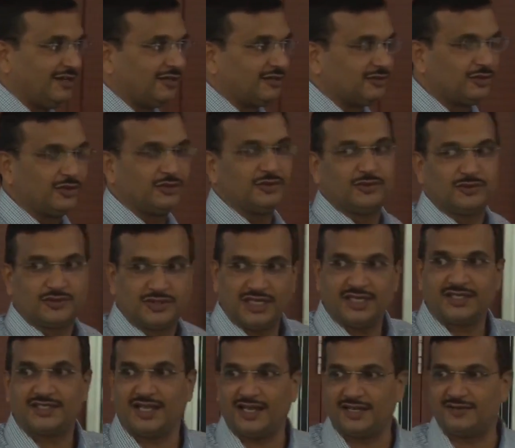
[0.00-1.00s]
So you
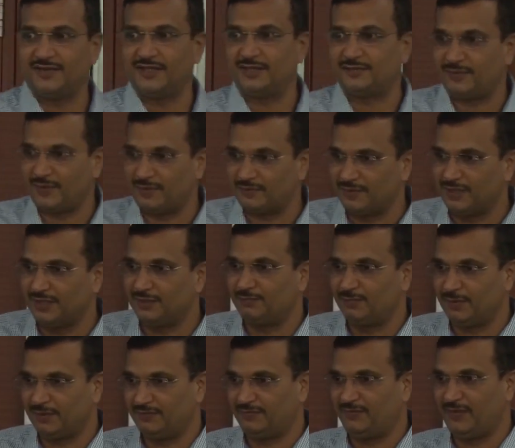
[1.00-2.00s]
take the advice from these
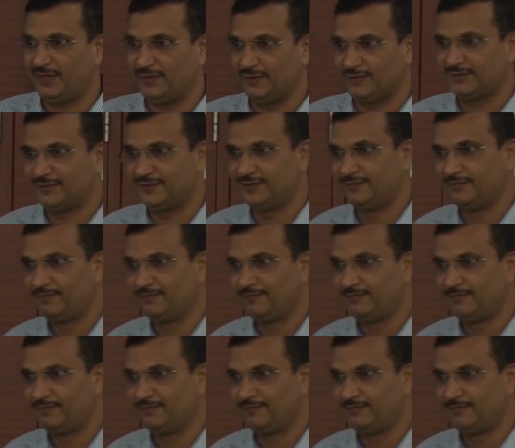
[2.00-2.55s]
fellows.